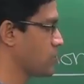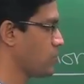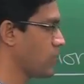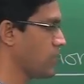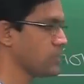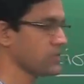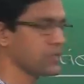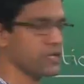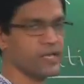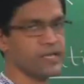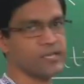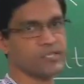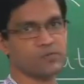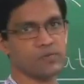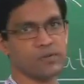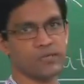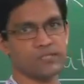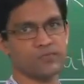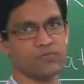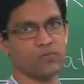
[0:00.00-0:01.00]
1, 3x
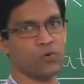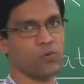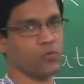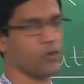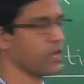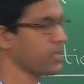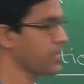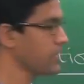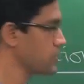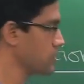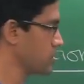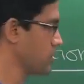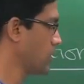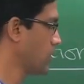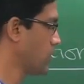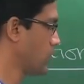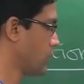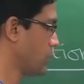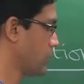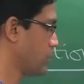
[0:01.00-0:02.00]
plus 4y is
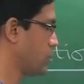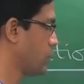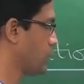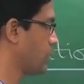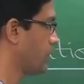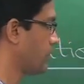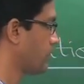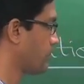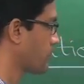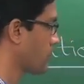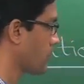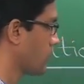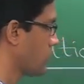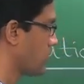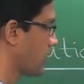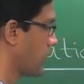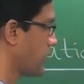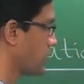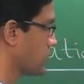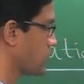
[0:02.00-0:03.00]
2.
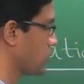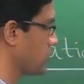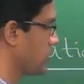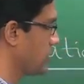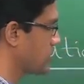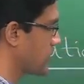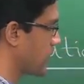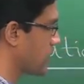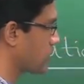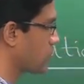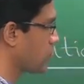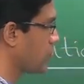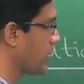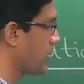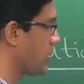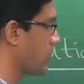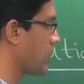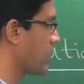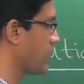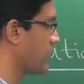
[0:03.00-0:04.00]
Okay, so these are two
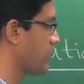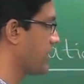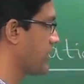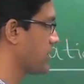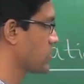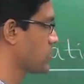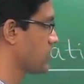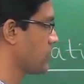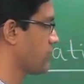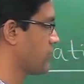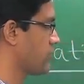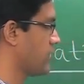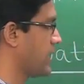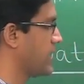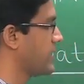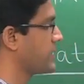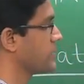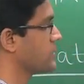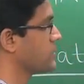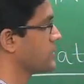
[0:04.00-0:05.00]
equivalent ways of
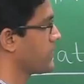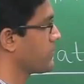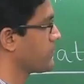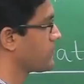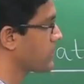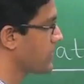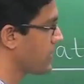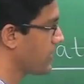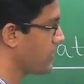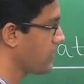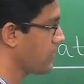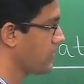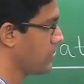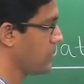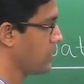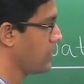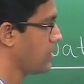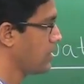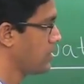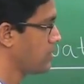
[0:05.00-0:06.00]
writing the same thing,
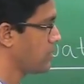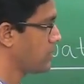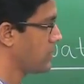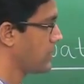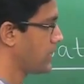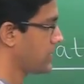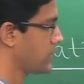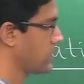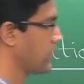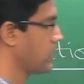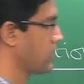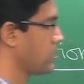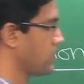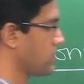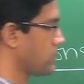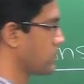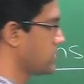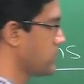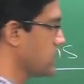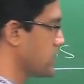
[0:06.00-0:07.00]
but
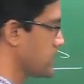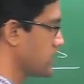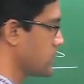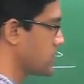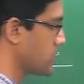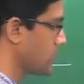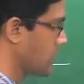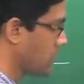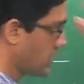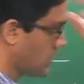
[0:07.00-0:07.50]
this